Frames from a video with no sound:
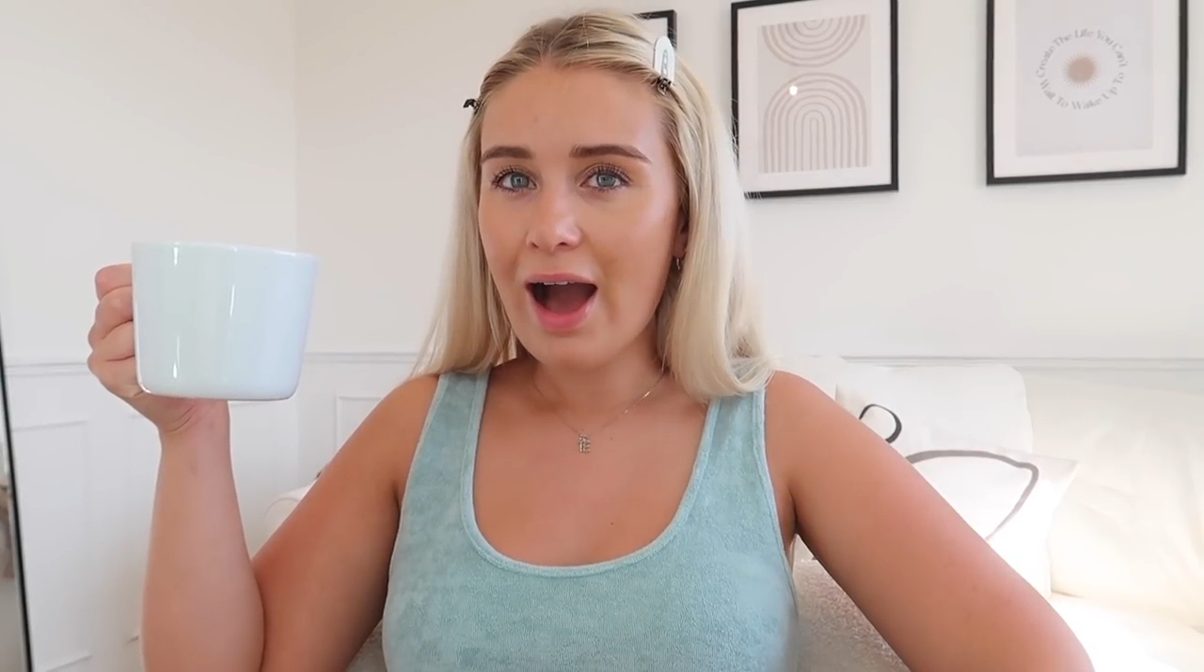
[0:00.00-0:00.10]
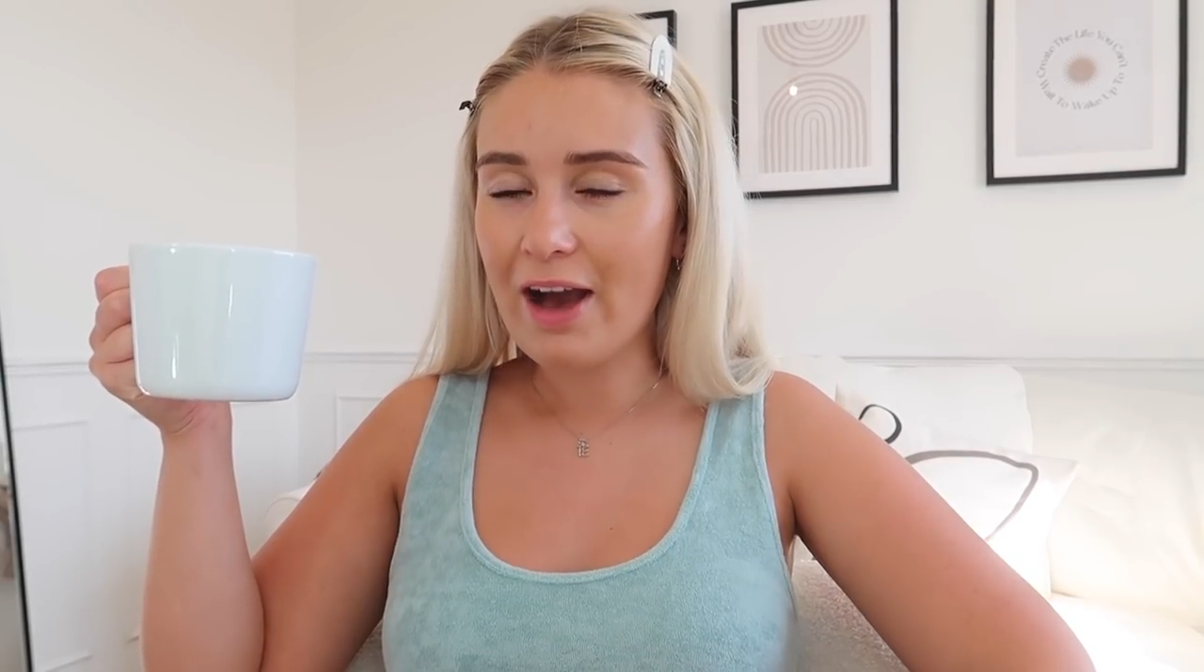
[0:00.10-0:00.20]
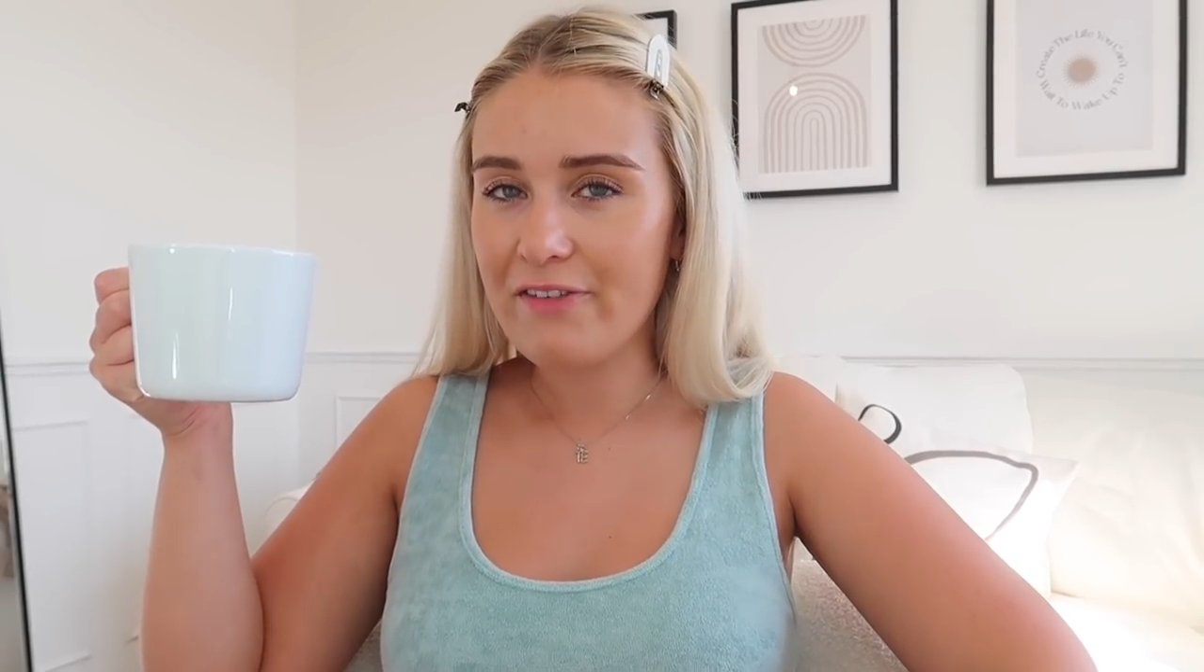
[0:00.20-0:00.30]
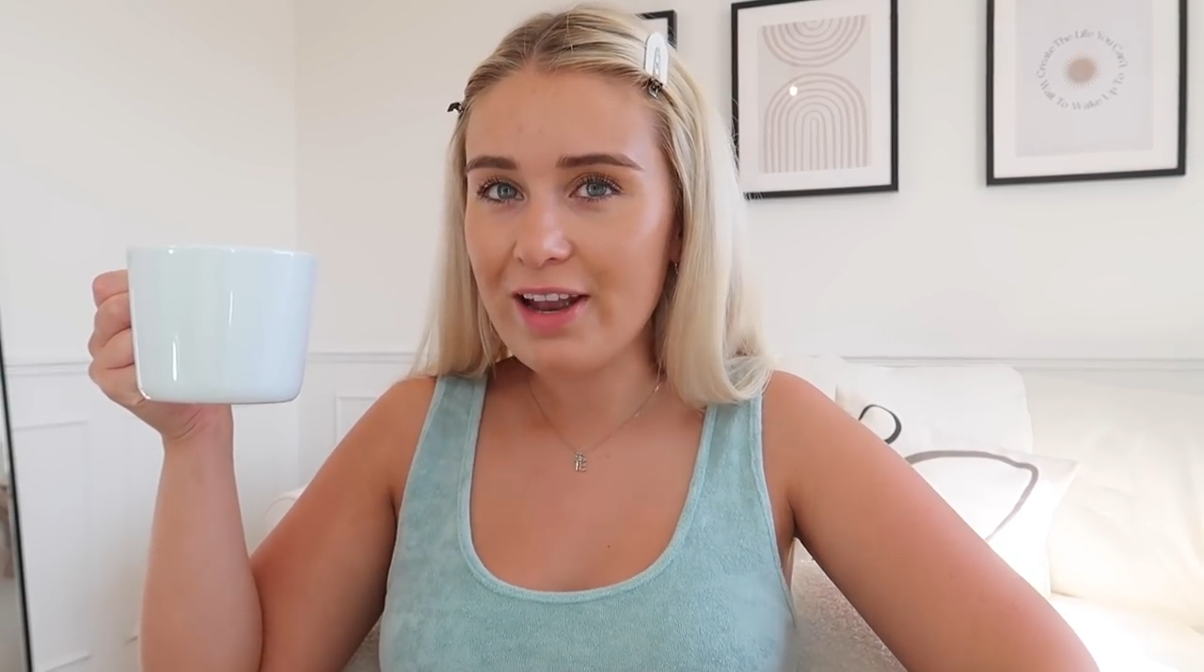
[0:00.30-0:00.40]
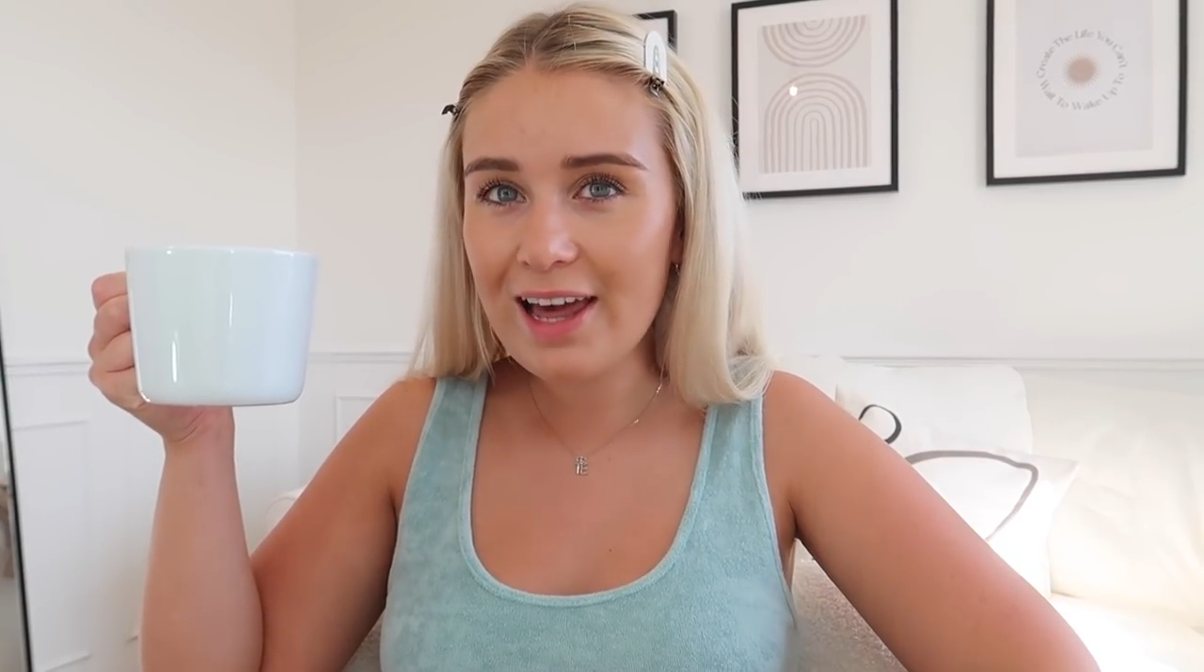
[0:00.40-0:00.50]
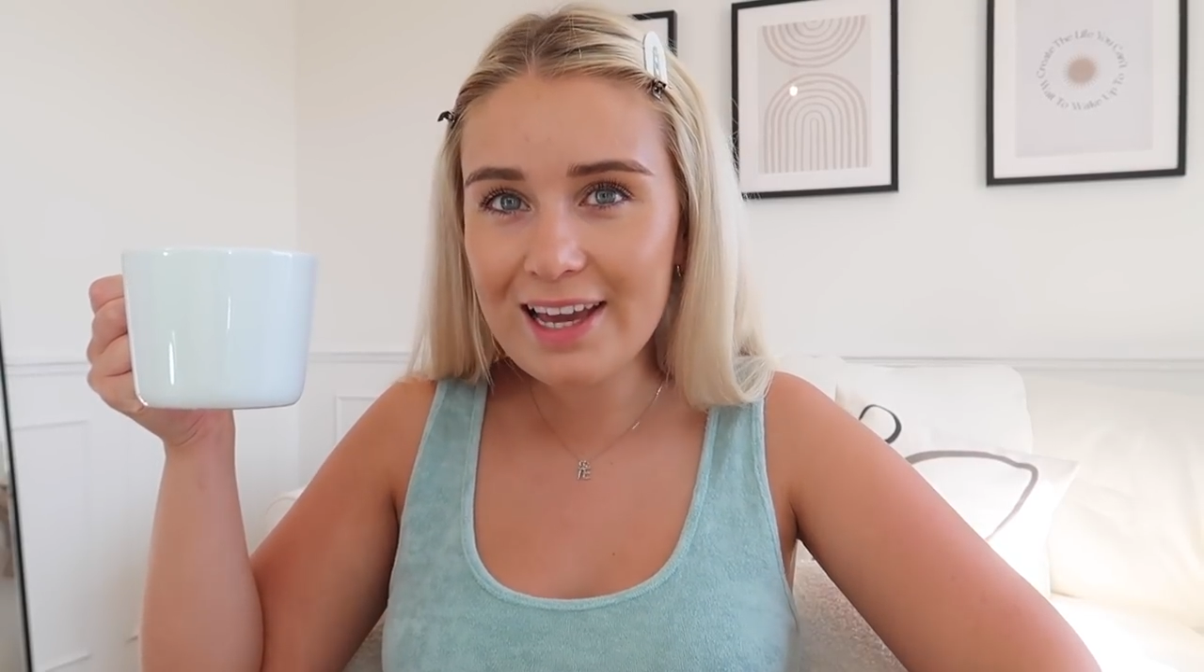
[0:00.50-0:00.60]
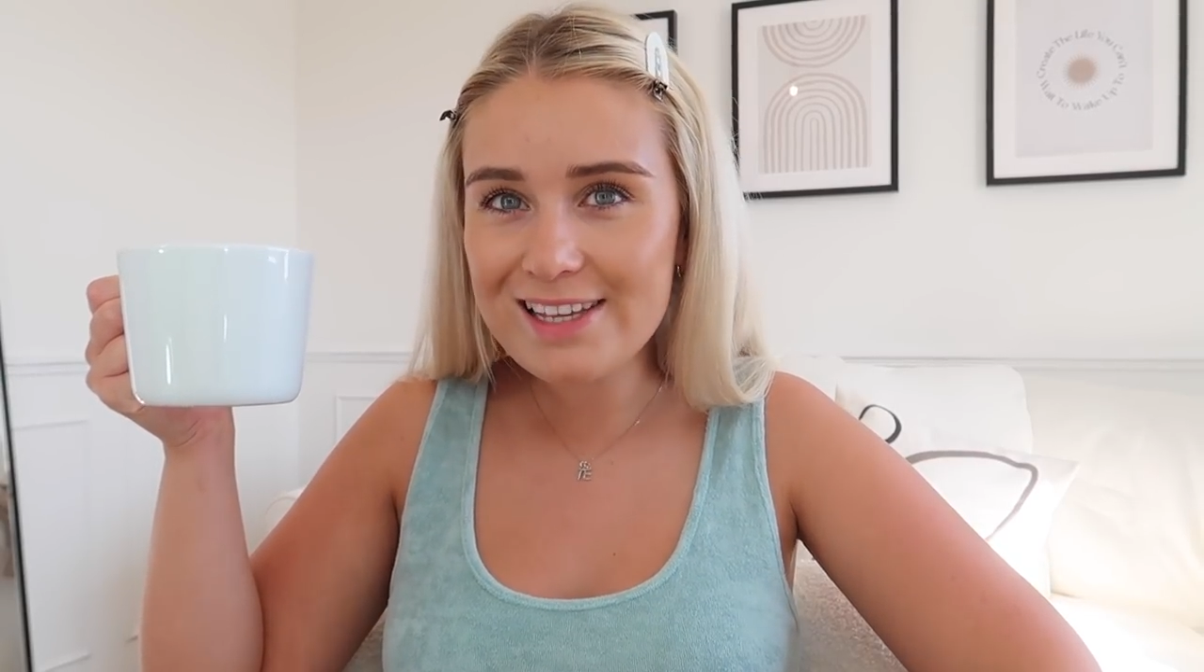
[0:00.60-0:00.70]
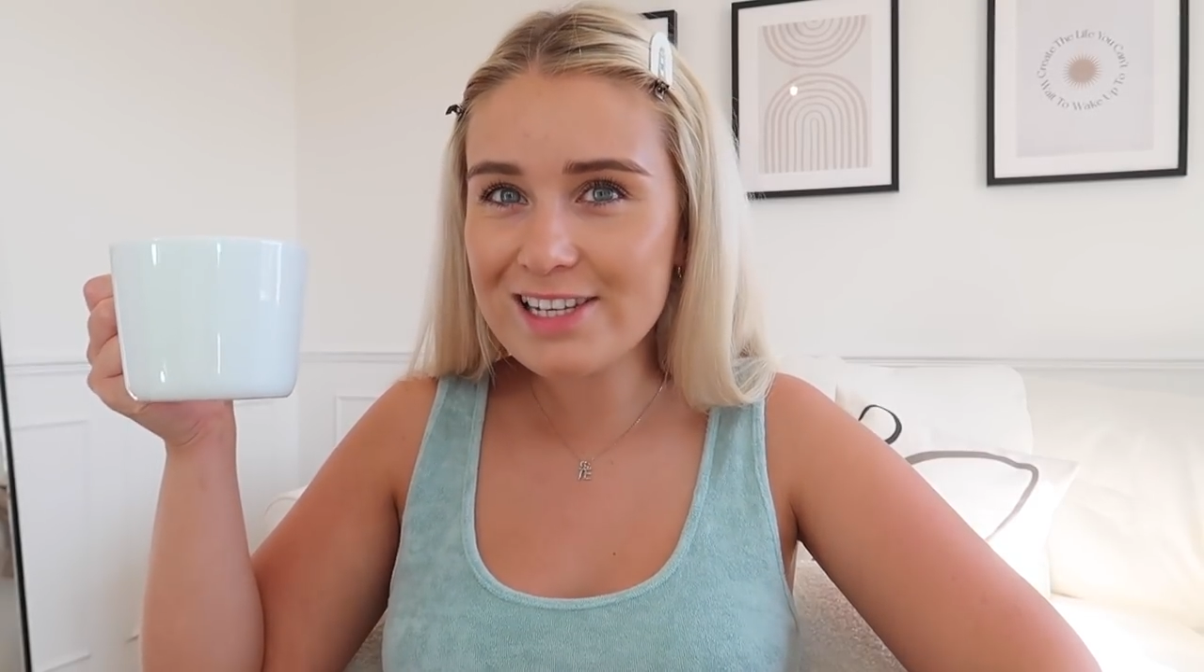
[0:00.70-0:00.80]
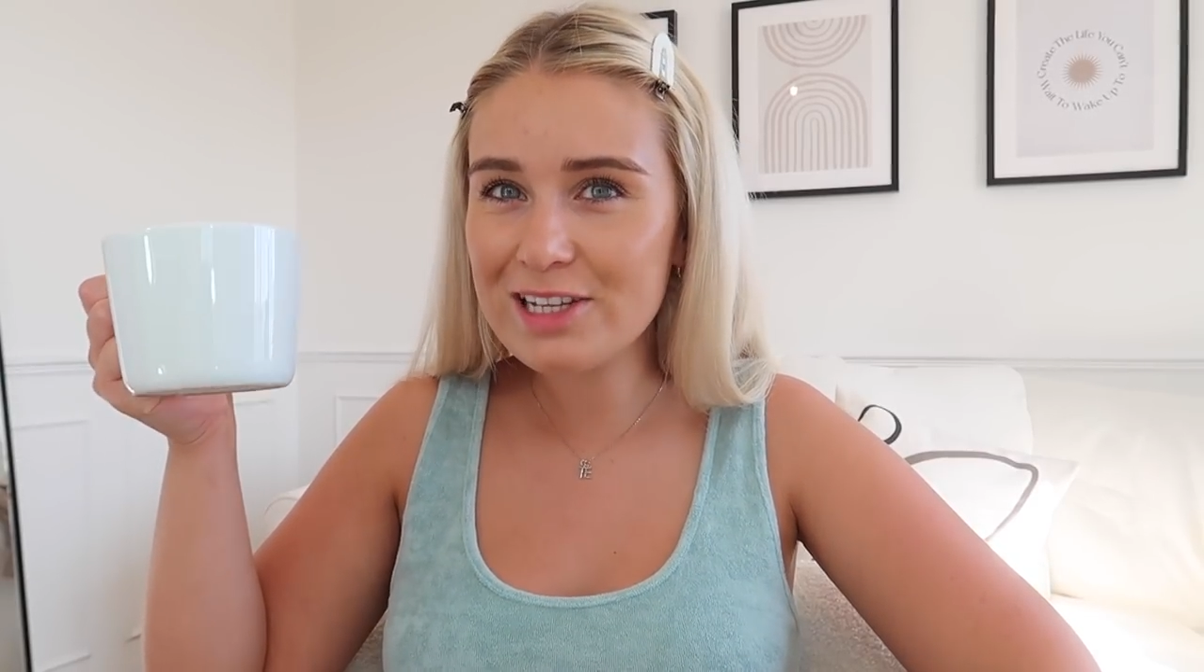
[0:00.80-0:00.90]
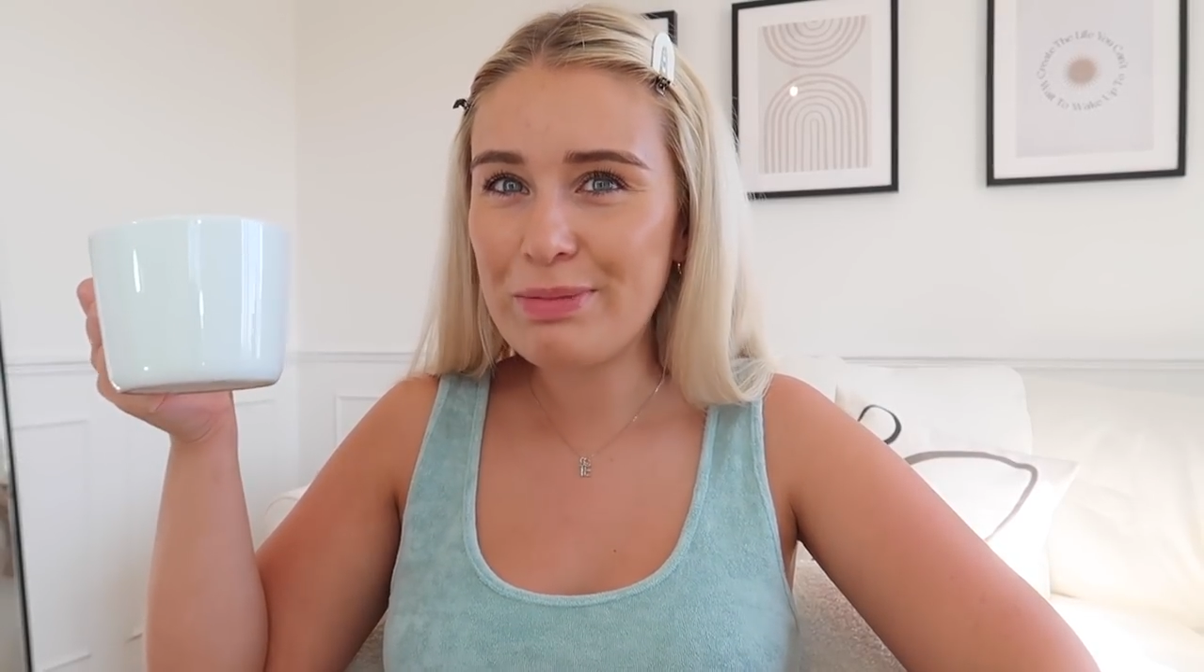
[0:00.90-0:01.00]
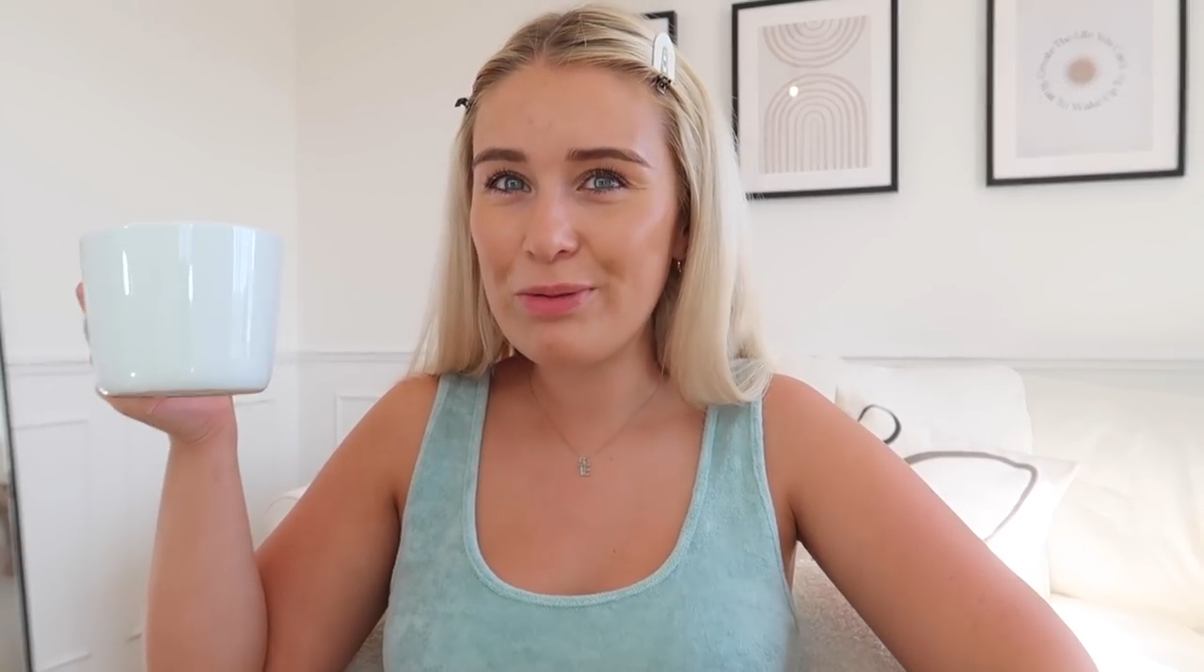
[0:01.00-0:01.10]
I feel like it's a little